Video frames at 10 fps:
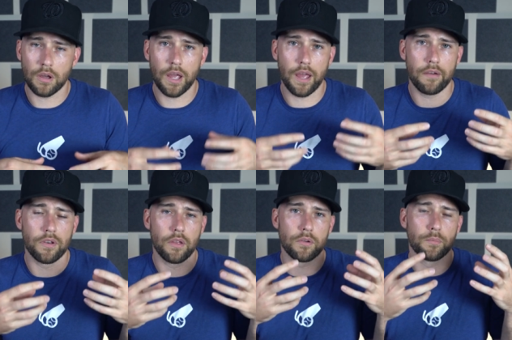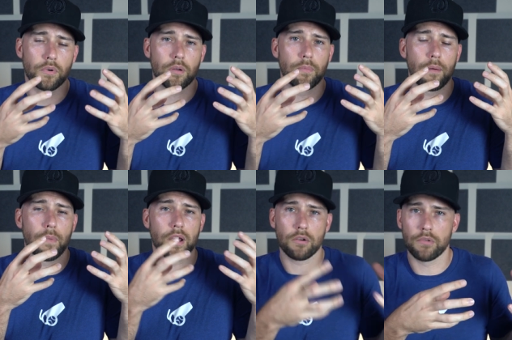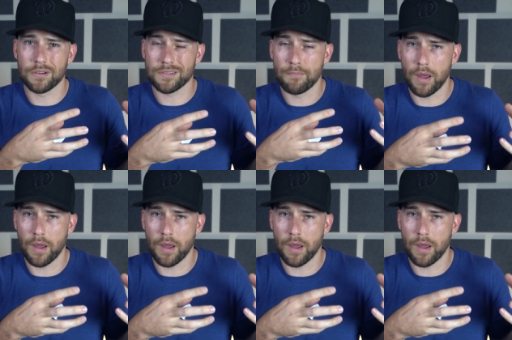I have another book about my career. It's a